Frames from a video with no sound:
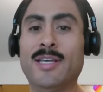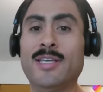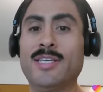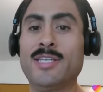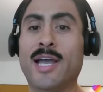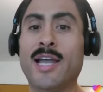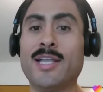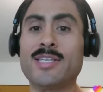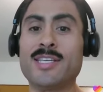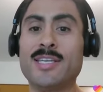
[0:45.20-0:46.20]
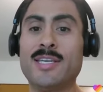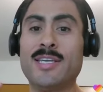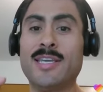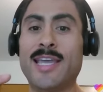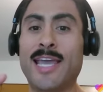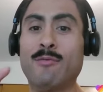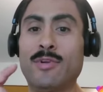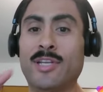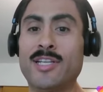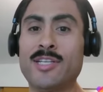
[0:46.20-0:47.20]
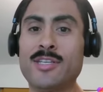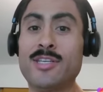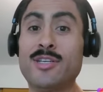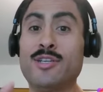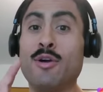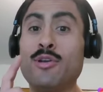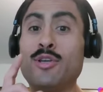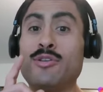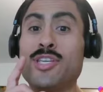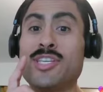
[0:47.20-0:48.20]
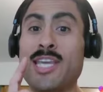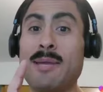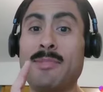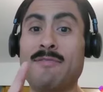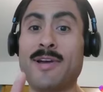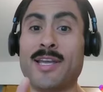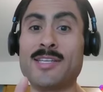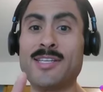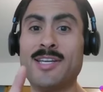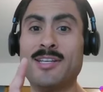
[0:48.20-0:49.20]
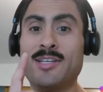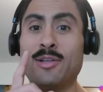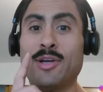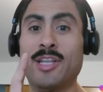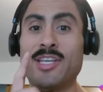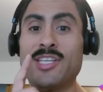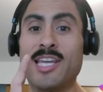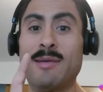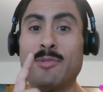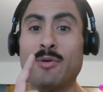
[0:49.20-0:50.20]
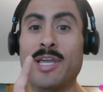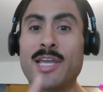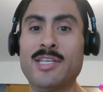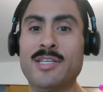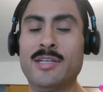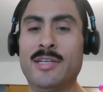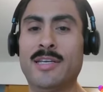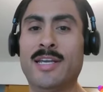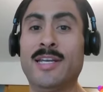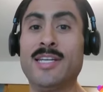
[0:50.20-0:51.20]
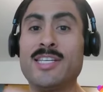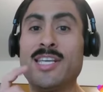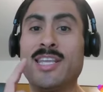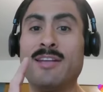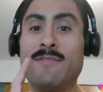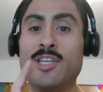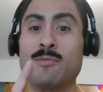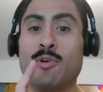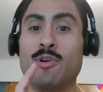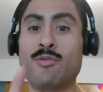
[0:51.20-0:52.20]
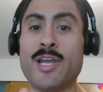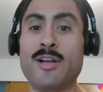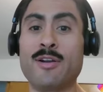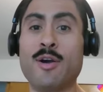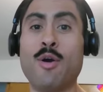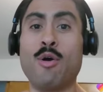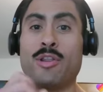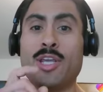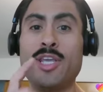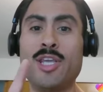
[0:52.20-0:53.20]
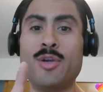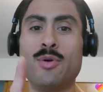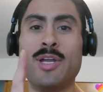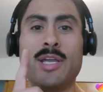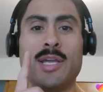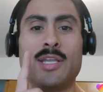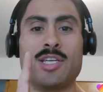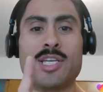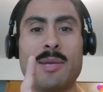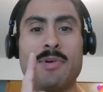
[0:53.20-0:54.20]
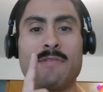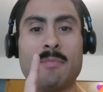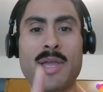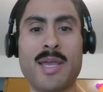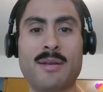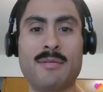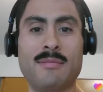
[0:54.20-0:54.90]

Science and religions don't use the same device to look in the same location to see the invisible creator or the hue in the shape of a man.